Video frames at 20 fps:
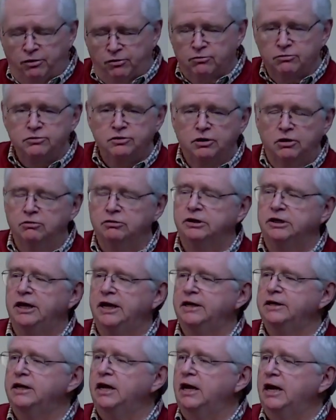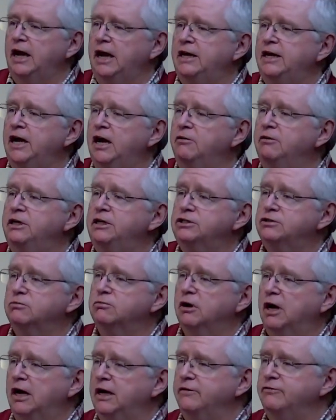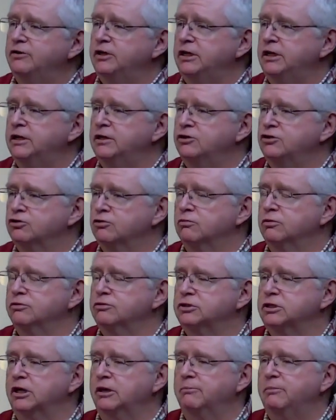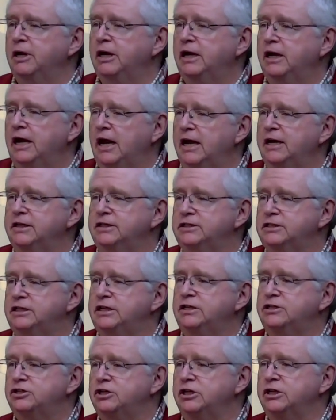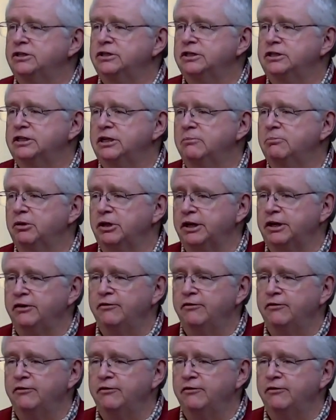through the Holy Land, and now he's arrived in Jerusalem, and he's teaching in the temple.